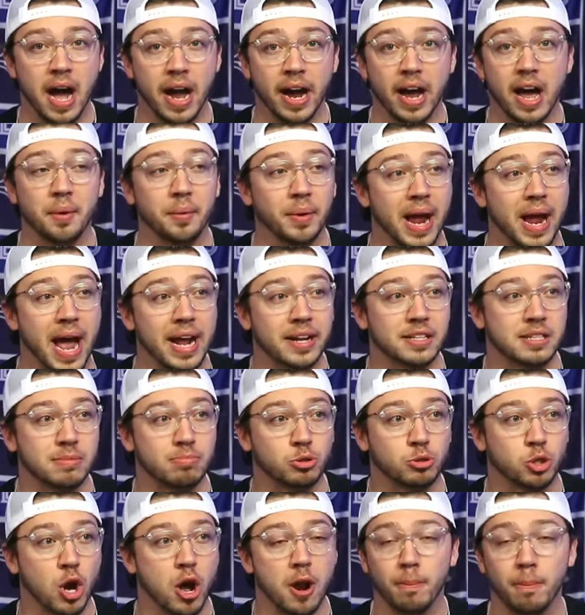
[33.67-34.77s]
I got to react to
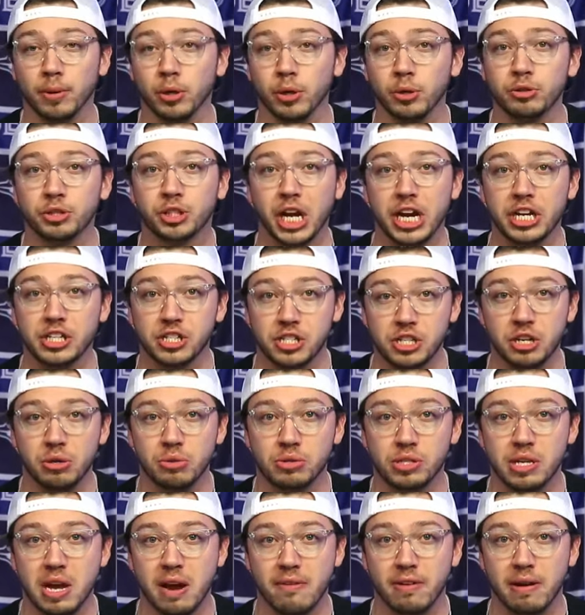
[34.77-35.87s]
some Toronto Blue Jays
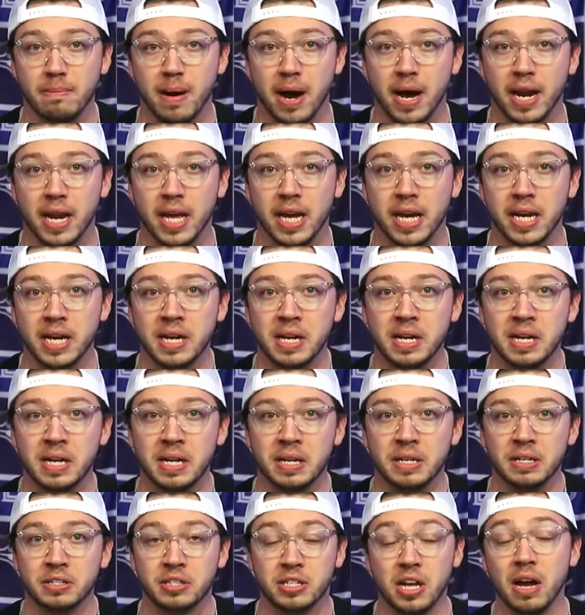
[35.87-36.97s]
news, everybody.
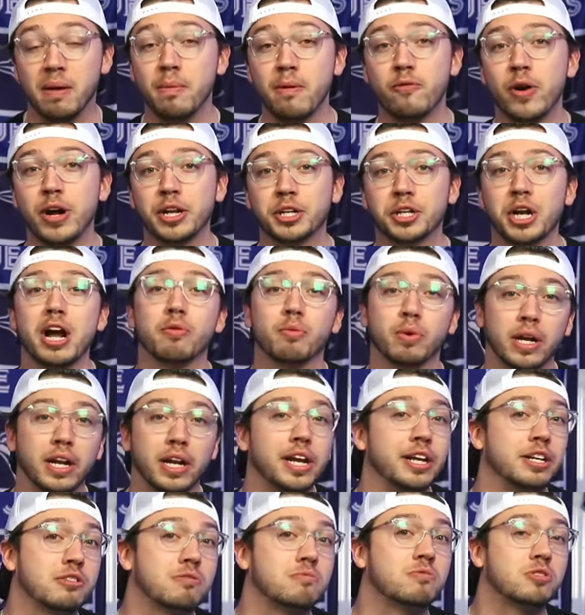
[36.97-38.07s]
Some of which I
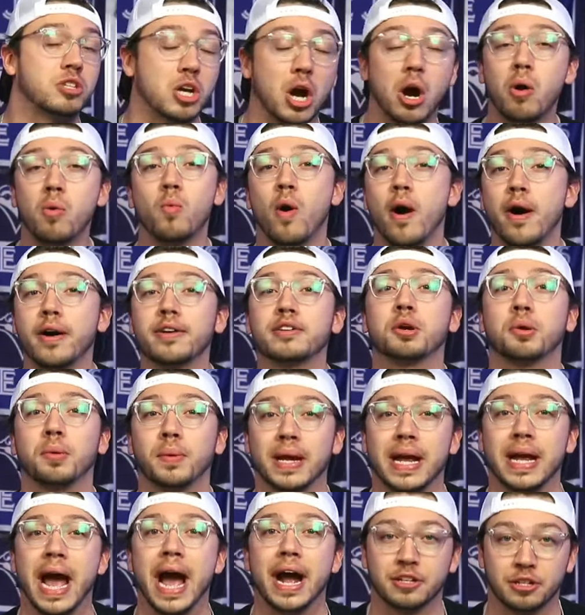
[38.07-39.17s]
really don't want to
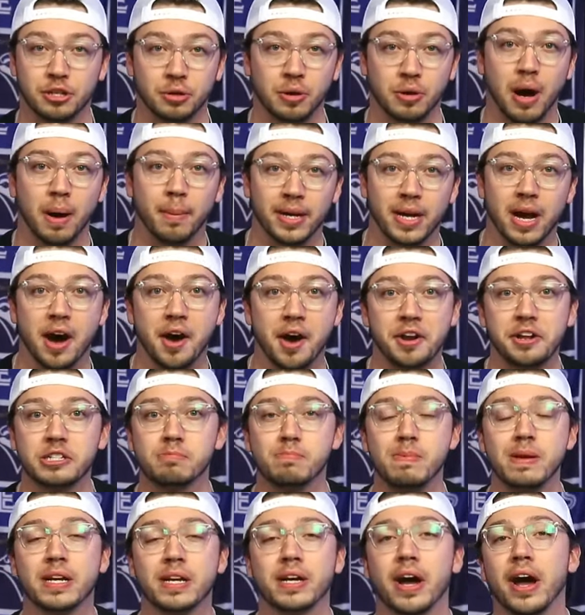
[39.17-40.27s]
react to, I'll be
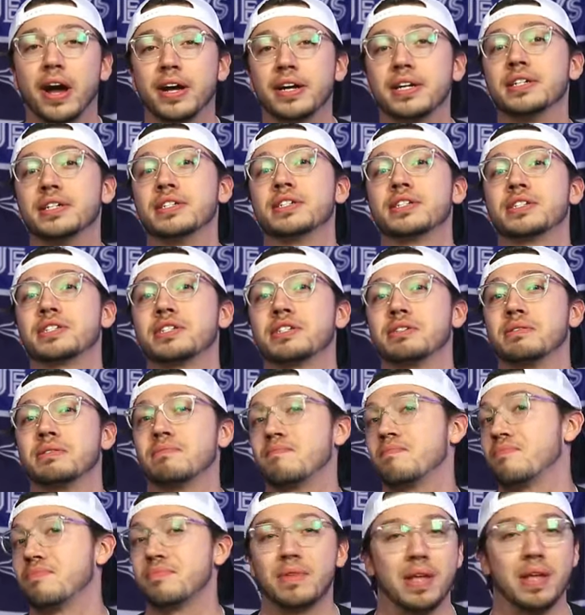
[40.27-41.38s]
honest, because
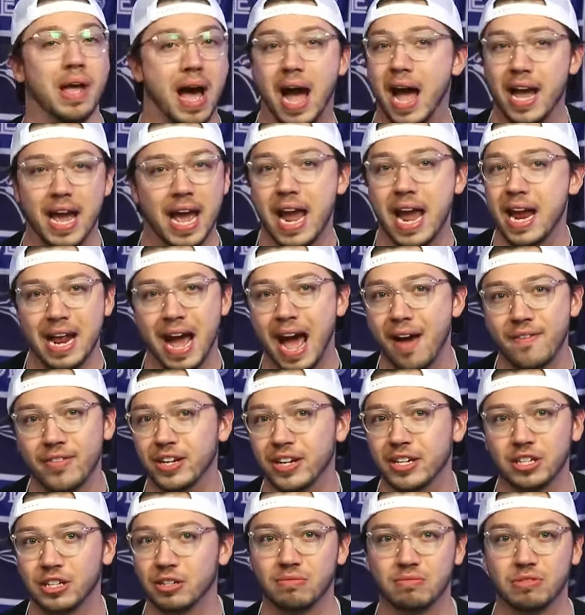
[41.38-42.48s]
I hate
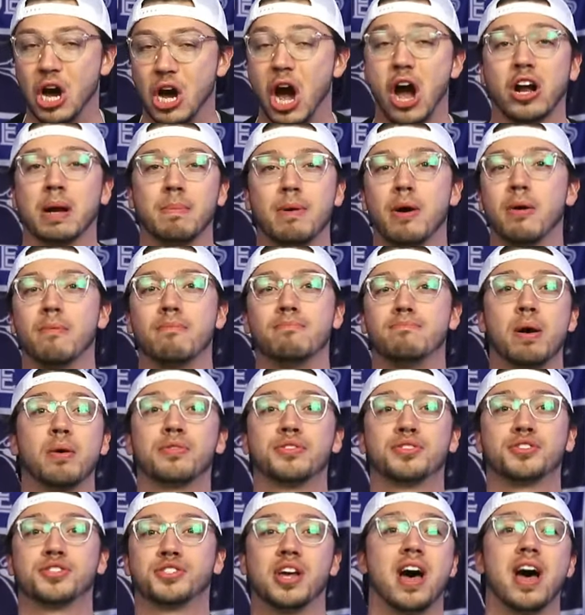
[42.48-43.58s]
having to talk about
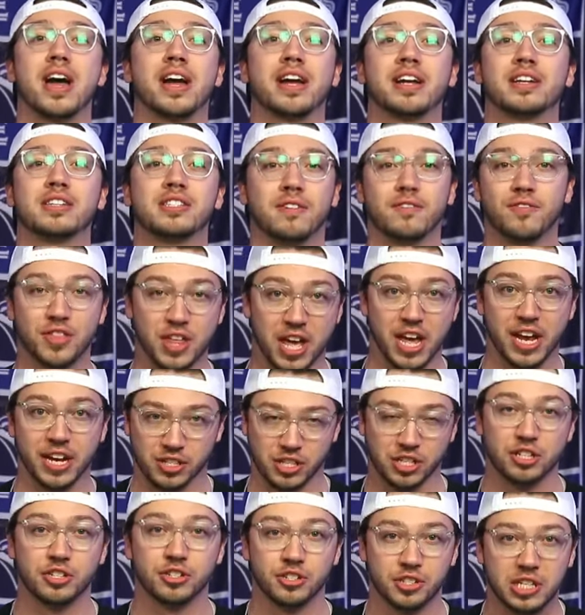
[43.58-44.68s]
both sides of
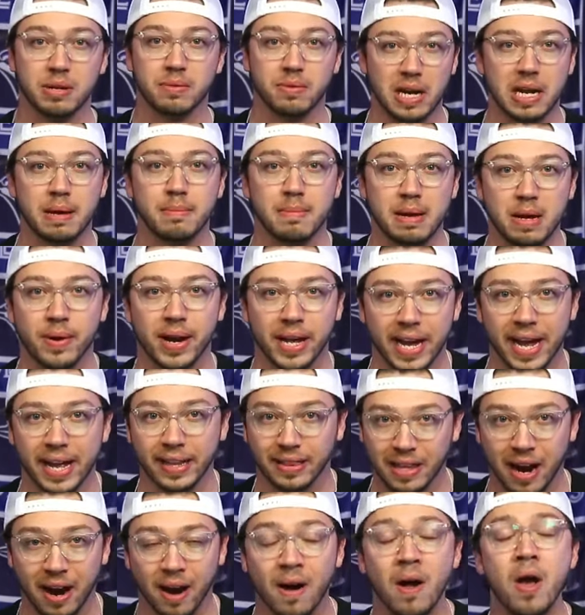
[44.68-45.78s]
things. And you'll see what I mean when I
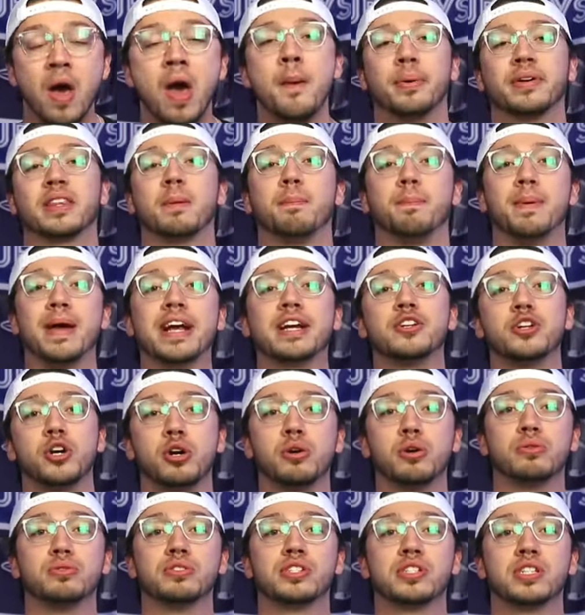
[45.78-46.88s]
get there. But the big
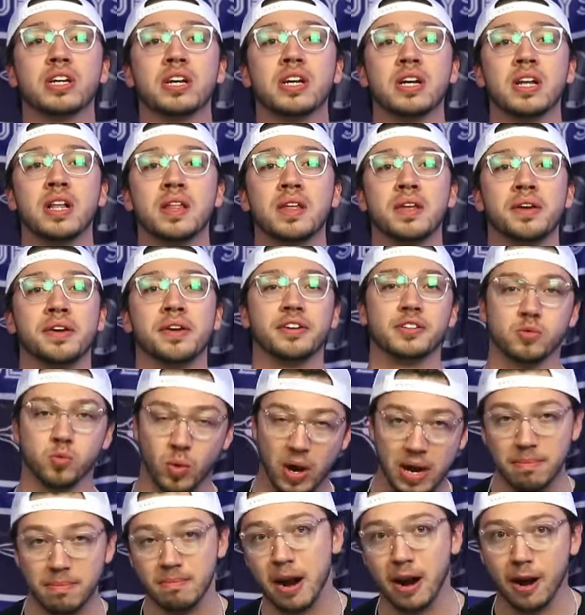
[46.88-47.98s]
news is
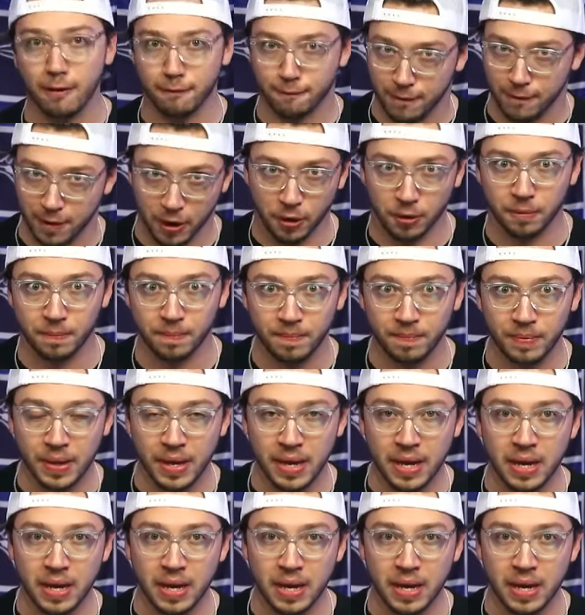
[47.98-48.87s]
Whit Merrifield.